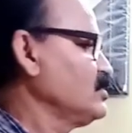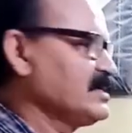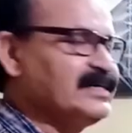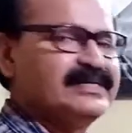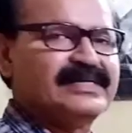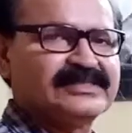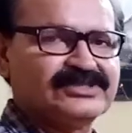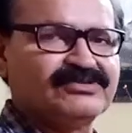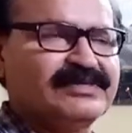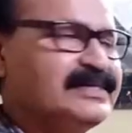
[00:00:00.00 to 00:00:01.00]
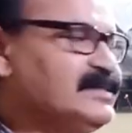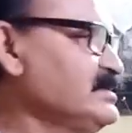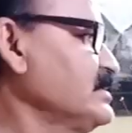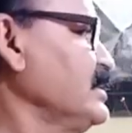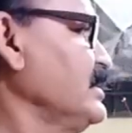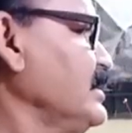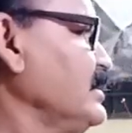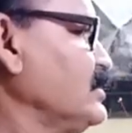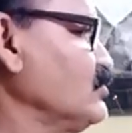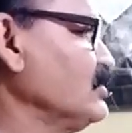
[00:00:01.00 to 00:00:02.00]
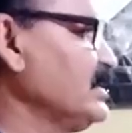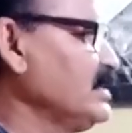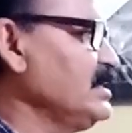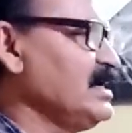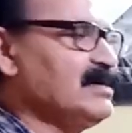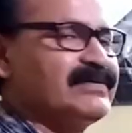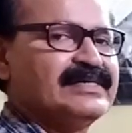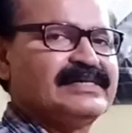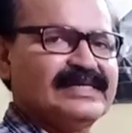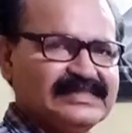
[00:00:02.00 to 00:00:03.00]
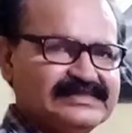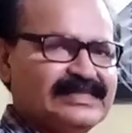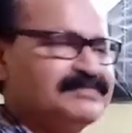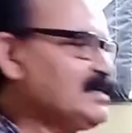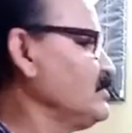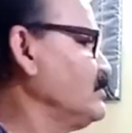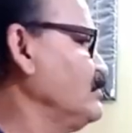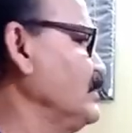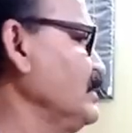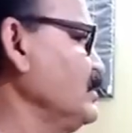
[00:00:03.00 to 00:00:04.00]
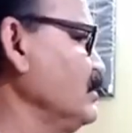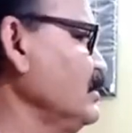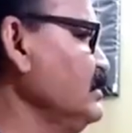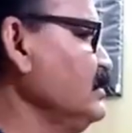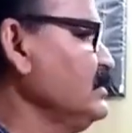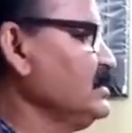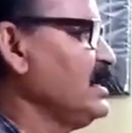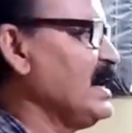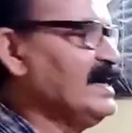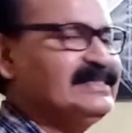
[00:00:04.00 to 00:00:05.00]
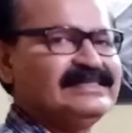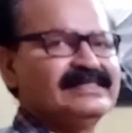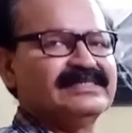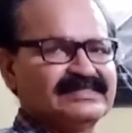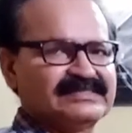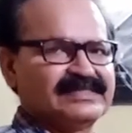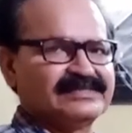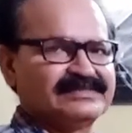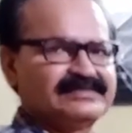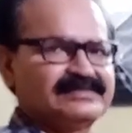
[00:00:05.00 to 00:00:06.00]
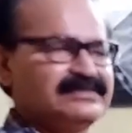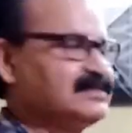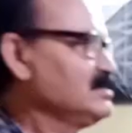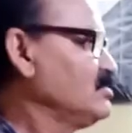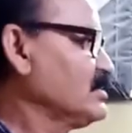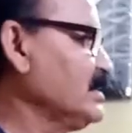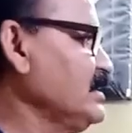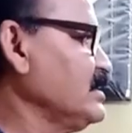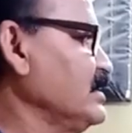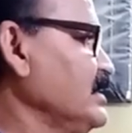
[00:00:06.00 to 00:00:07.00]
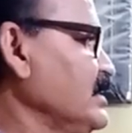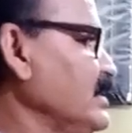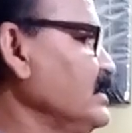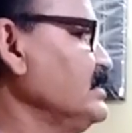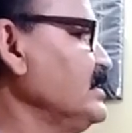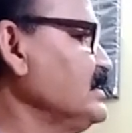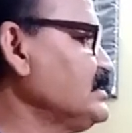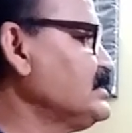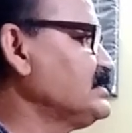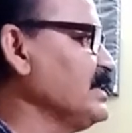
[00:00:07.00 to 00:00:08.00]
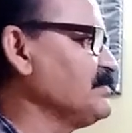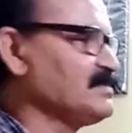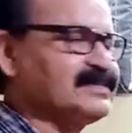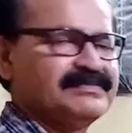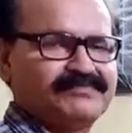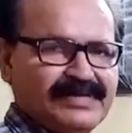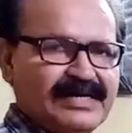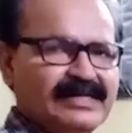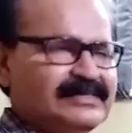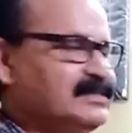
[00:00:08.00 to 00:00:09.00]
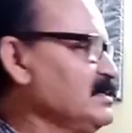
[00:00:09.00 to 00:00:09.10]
Okay, dear student, today our next chapter will be your height and distance. Okay, in this chapter part,